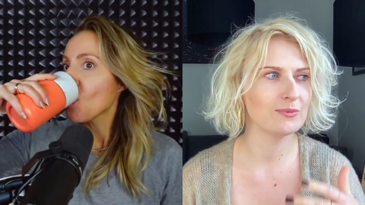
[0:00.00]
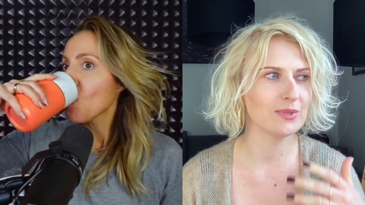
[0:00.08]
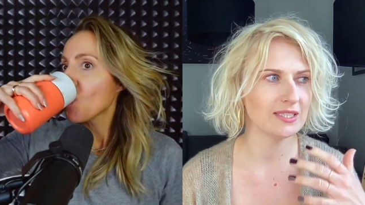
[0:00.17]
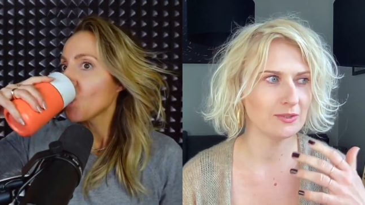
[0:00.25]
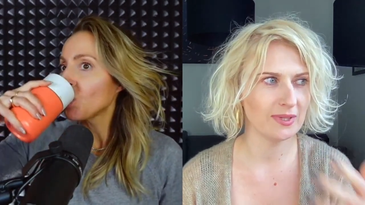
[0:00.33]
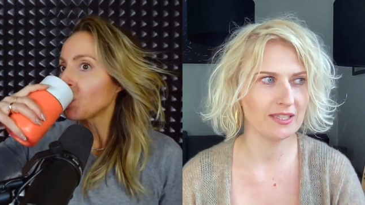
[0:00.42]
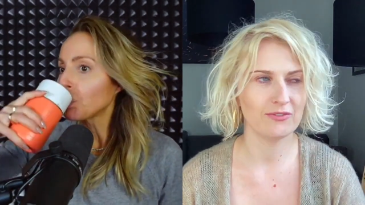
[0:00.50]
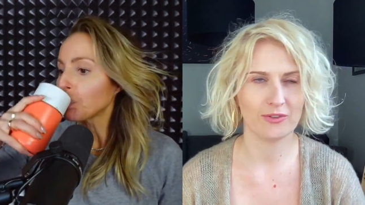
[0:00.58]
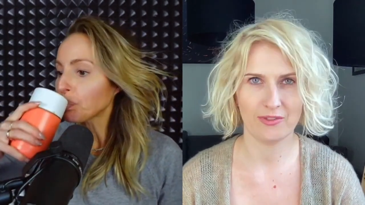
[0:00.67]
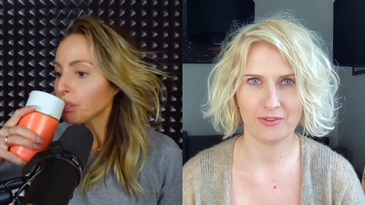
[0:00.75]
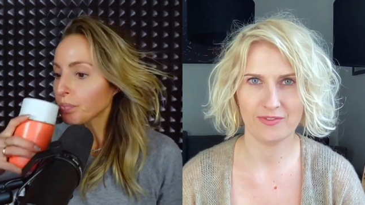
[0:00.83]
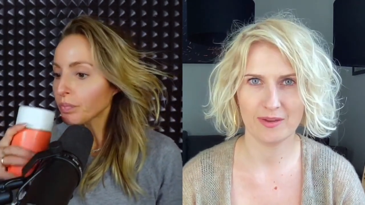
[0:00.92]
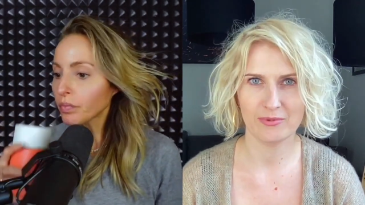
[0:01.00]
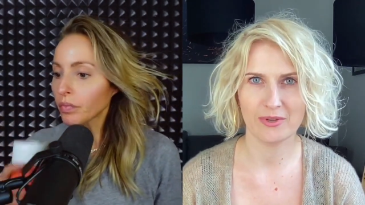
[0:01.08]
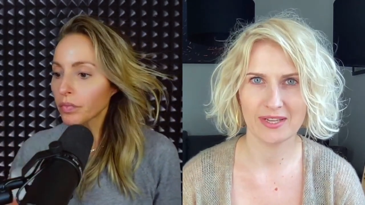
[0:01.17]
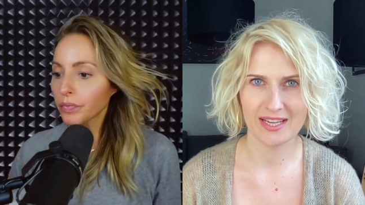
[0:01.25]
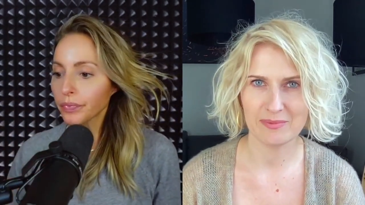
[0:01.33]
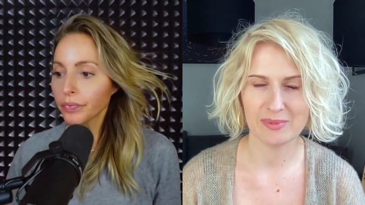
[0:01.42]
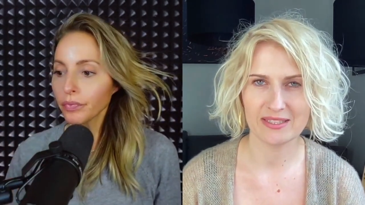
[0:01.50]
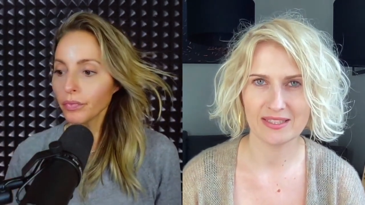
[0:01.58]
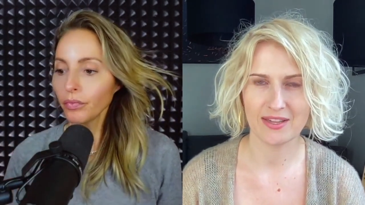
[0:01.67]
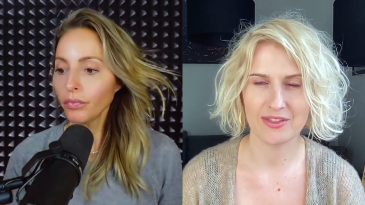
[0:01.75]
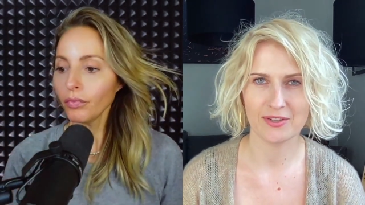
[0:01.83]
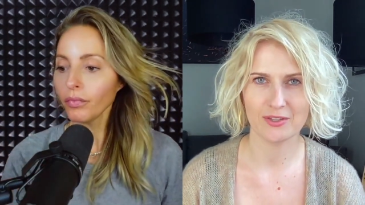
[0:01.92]
Speaker 1: when 24th of February
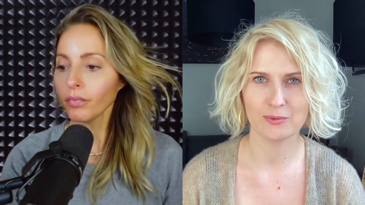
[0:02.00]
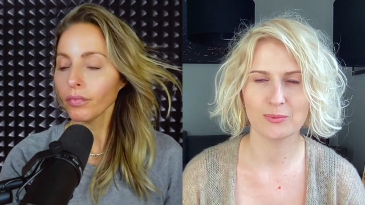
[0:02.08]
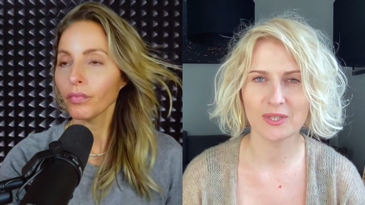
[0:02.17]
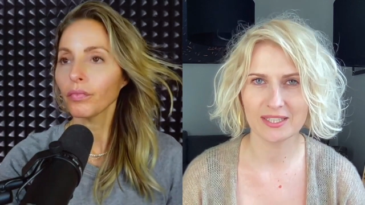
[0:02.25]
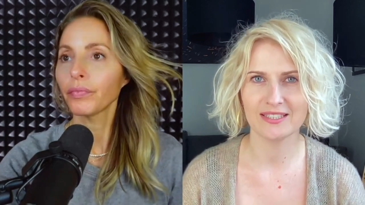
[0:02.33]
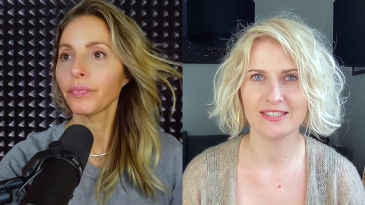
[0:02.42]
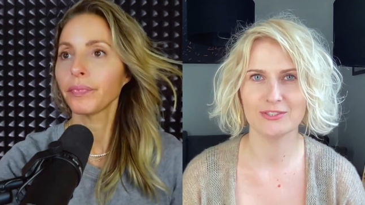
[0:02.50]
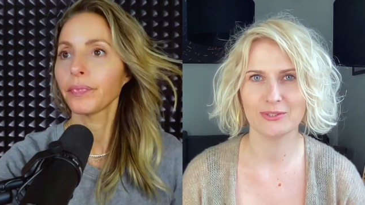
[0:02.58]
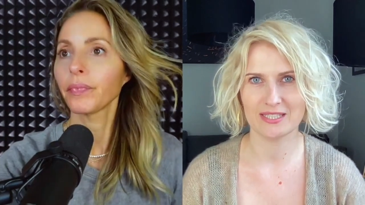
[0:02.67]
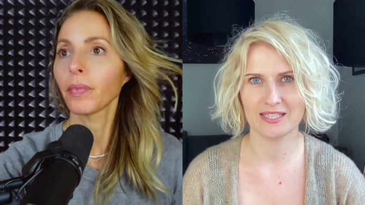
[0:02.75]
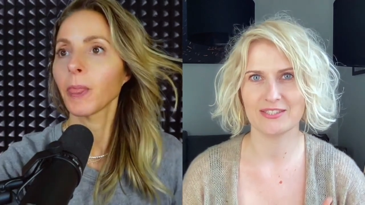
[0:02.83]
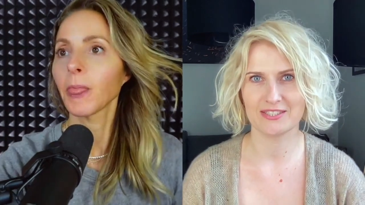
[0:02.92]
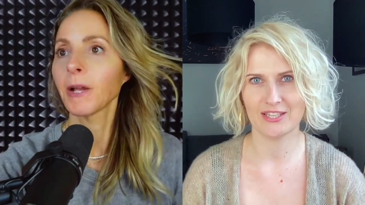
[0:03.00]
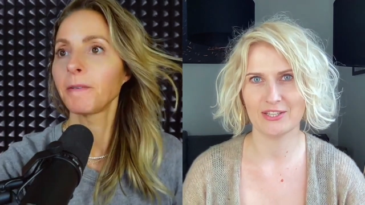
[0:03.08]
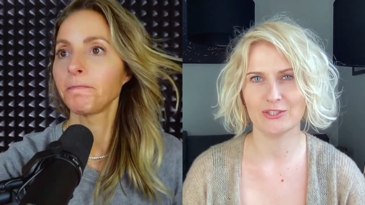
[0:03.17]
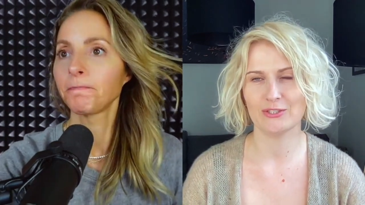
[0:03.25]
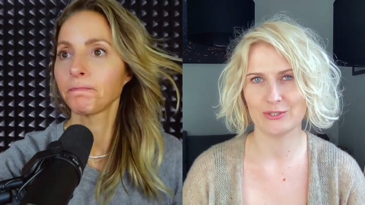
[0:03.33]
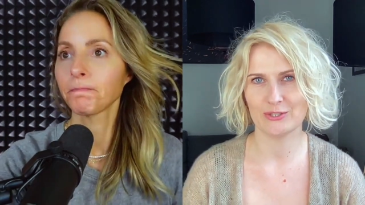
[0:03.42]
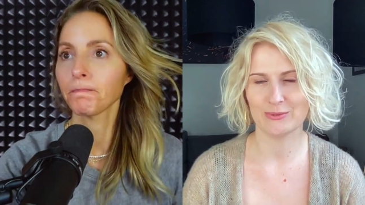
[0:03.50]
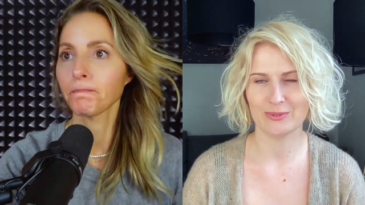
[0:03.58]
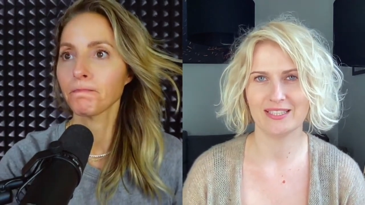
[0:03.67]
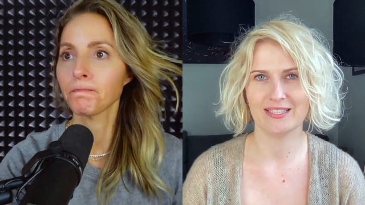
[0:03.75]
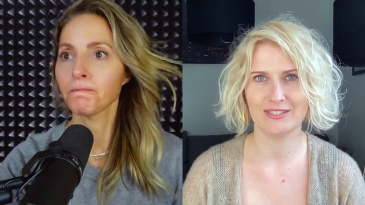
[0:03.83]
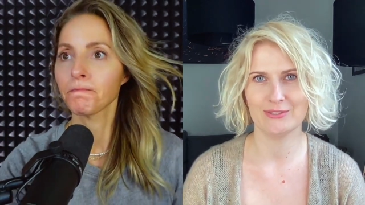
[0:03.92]
happened, I thought, what can I do as a
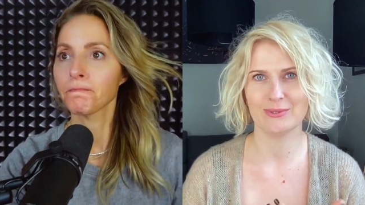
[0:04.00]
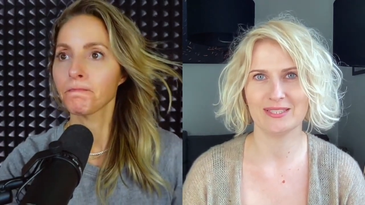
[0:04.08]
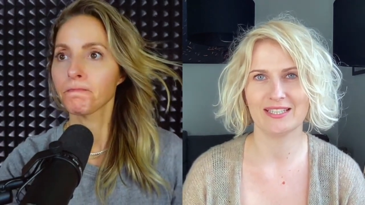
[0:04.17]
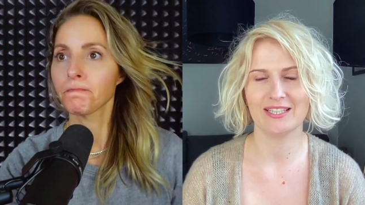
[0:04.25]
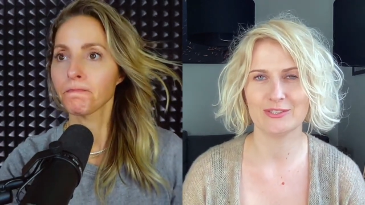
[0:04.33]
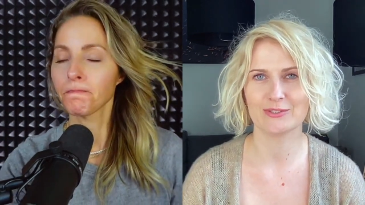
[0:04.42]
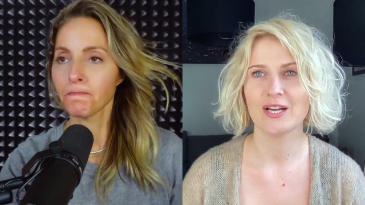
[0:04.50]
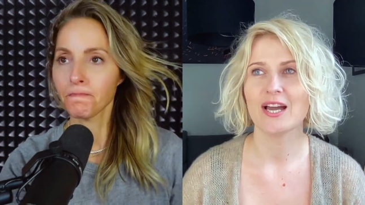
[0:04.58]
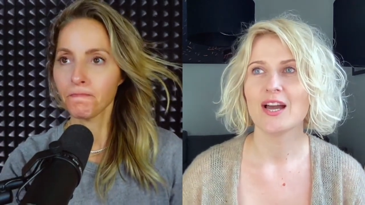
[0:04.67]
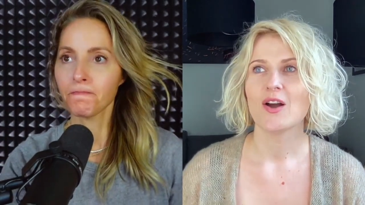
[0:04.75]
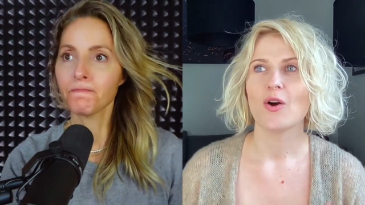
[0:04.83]
psychologist? What can I do? What can I do?